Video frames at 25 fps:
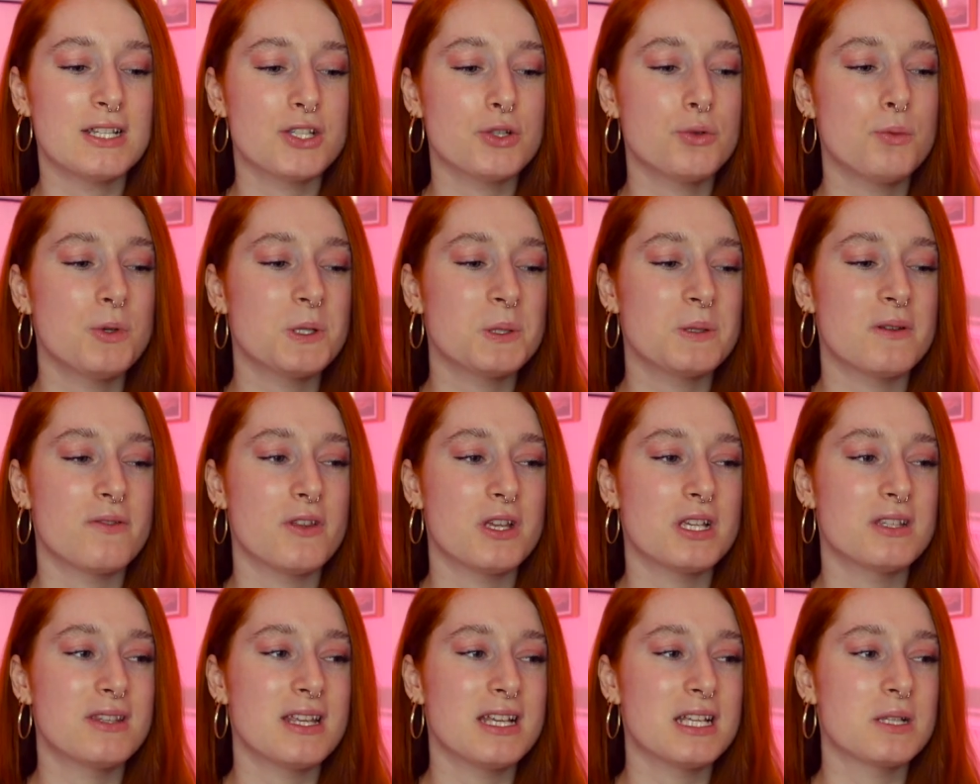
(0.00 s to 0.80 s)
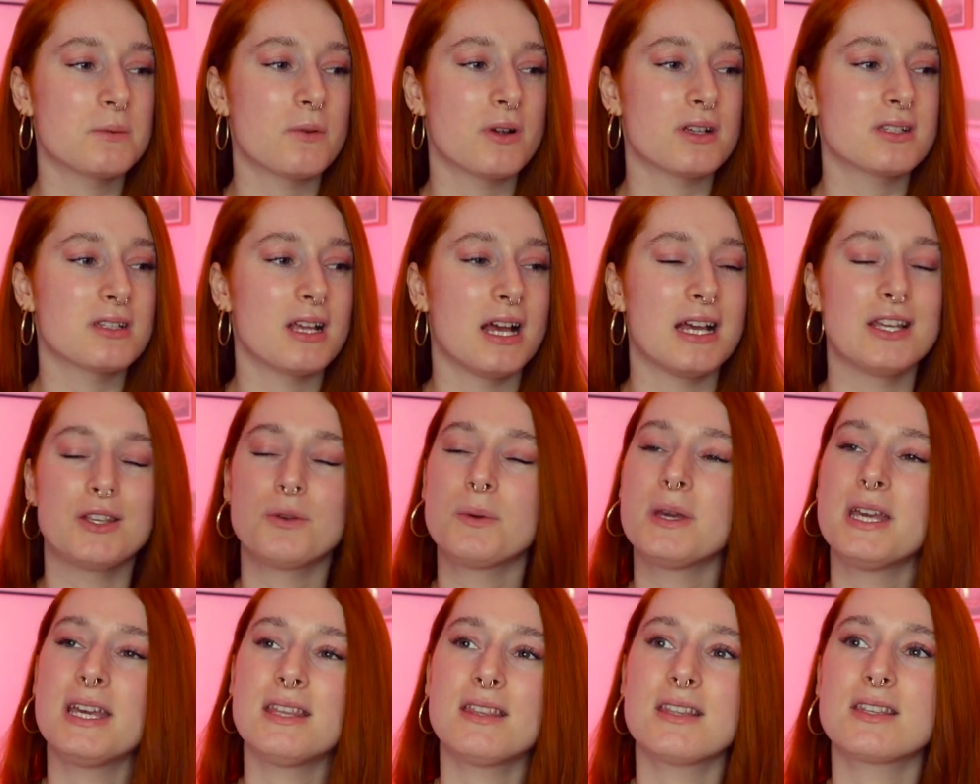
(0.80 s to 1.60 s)
it's always one of those things where it's like,
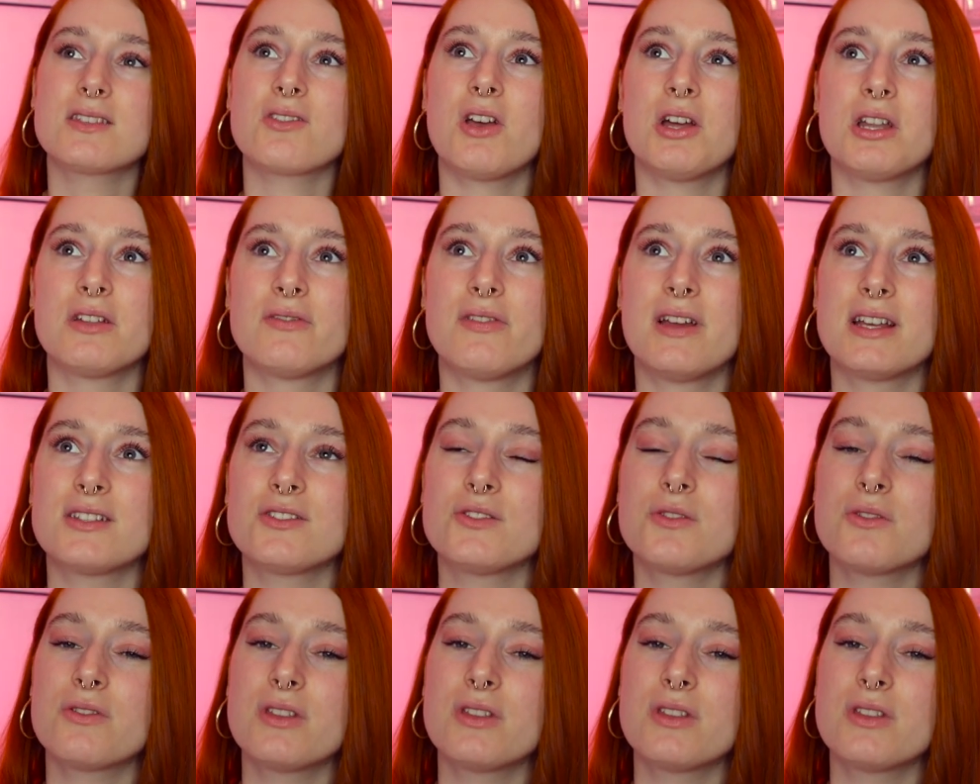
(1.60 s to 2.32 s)
you hear these side effects and you